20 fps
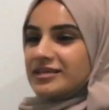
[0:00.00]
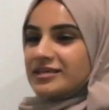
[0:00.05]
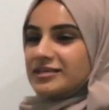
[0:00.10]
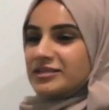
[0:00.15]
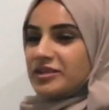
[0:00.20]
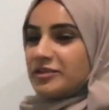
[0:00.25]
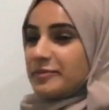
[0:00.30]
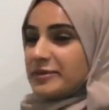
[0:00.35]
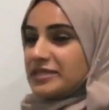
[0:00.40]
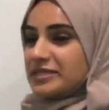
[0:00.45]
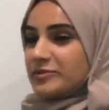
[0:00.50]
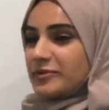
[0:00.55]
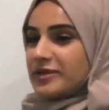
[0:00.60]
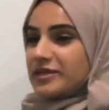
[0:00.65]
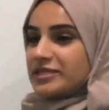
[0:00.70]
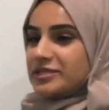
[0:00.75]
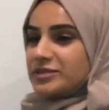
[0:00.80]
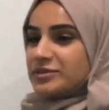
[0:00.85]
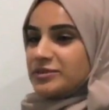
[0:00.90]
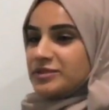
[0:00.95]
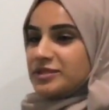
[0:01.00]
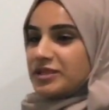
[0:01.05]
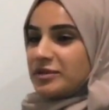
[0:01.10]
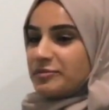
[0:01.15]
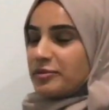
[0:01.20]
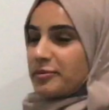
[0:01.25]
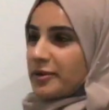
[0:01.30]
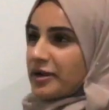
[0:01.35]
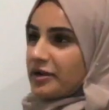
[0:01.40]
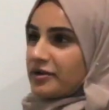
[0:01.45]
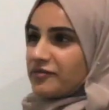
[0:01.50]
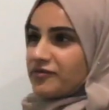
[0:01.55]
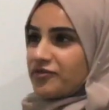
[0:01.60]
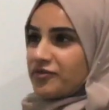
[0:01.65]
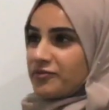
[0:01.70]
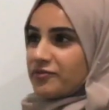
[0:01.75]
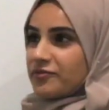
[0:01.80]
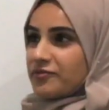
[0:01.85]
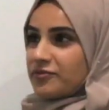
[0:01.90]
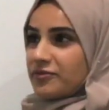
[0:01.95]
So the best way to start preparing
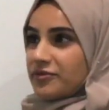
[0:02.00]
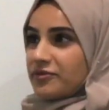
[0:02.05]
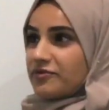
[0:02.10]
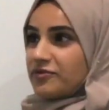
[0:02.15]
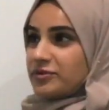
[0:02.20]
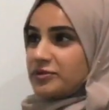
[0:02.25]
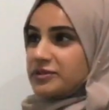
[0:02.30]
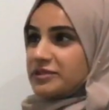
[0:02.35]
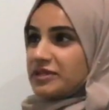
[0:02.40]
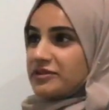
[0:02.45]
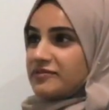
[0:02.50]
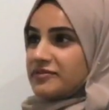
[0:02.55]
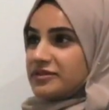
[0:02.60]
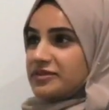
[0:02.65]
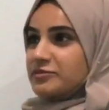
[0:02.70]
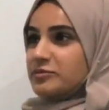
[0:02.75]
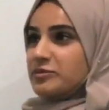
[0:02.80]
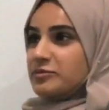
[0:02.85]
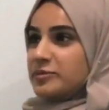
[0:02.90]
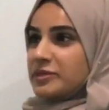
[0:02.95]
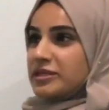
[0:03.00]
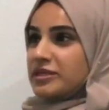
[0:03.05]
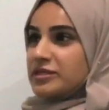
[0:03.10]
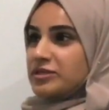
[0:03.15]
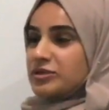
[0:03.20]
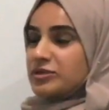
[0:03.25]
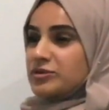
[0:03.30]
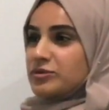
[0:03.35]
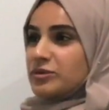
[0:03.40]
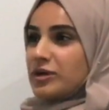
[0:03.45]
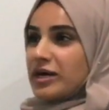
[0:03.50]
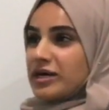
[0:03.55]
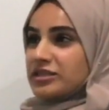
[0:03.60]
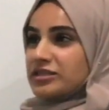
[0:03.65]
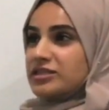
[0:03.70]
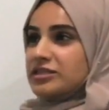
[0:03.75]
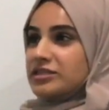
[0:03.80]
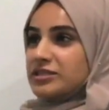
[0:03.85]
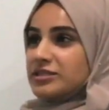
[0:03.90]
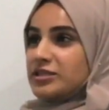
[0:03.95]
for the flu service would be to
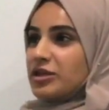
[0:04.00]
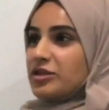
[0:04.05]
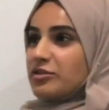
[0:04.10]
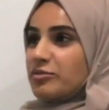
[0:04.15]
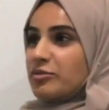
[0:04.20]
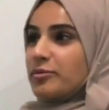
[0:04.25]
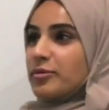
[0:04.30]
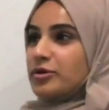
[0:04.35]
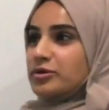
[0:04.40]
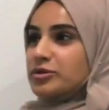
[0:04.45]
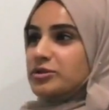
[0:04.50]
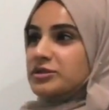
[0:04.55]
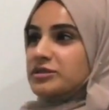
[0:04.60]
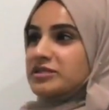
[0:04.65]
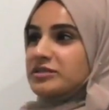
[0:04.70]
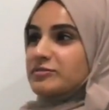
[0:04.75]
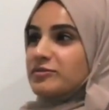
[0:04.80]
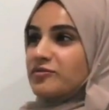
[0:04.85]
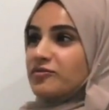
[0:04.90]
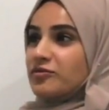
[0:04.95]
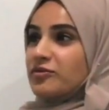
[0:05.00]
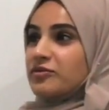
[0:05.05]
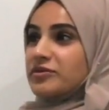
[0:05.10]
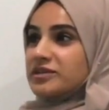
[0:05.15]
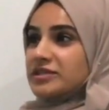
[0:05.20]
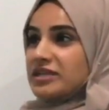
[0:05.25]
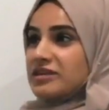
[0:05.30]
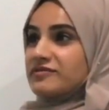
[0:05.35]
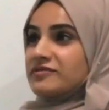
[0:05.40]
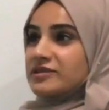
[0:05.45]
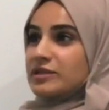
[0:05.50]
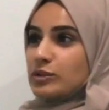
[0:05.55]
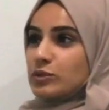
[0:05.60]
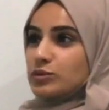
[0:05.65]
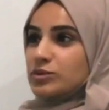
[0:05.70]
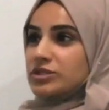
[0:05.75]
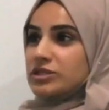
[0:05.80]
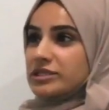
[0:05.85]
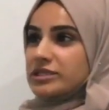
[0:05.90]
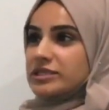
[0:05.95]
actually start the promotions before the service
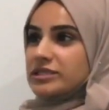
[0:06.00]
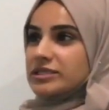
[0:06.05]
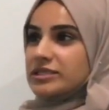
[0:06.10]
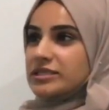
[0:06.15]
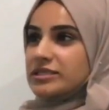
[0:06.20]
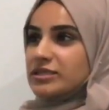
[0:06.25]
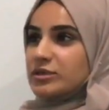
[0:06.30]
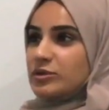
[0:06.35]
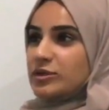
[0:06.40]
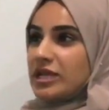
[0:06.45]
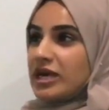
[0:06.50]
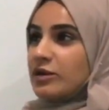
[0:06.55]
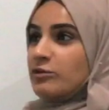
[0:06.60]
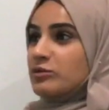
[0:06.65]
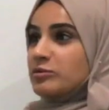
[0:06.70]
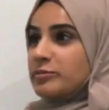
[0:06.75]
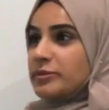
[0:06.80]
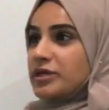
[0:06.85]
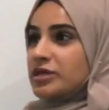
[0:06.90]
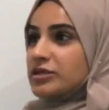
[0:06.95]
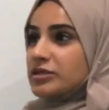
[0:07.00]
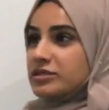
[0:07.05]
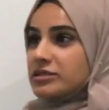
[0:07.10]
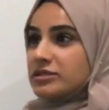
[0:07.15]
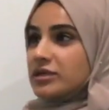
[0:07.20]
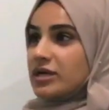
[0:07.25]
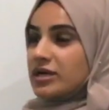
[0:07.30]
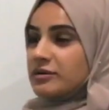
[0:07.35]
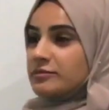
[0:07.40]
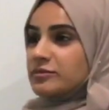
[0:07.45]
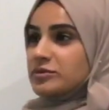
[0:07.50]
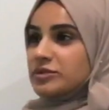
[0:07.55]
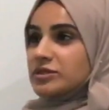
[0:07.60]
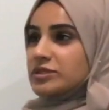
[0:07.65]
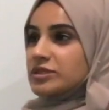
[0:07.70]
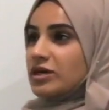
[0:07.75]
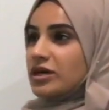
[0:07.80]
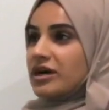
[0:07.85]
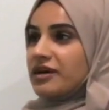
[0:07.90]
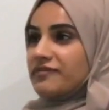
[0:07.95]
launches. So now would be a good time to
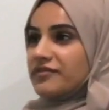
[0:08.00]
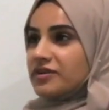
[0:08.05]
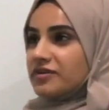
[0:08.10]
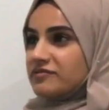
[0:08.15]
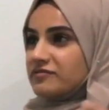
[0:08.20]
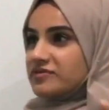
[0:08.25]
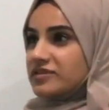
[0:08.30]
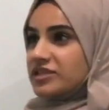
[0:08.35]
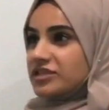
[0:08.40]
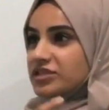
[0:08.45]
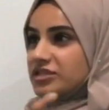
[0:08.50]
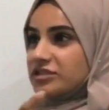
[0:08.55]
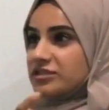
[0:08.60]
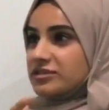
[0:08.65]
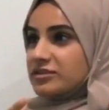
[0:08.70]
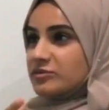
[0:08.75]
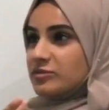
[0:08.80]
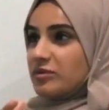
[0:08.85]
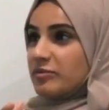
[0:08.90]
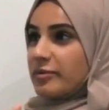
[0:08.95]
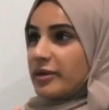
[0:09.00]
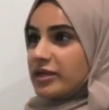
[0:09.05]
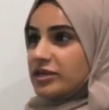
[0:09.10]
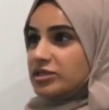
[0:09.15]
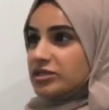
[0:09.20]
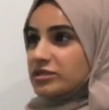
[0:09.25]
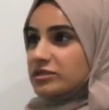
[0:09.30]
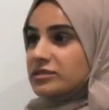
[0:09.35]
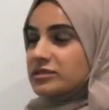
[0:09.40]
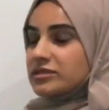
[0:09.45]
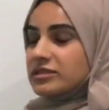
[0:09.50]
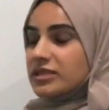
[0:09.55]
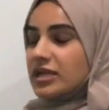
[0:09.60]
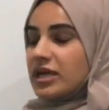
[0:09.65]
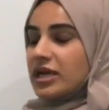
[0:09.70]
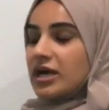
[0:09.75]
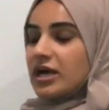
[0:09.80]
start having conversations with patients.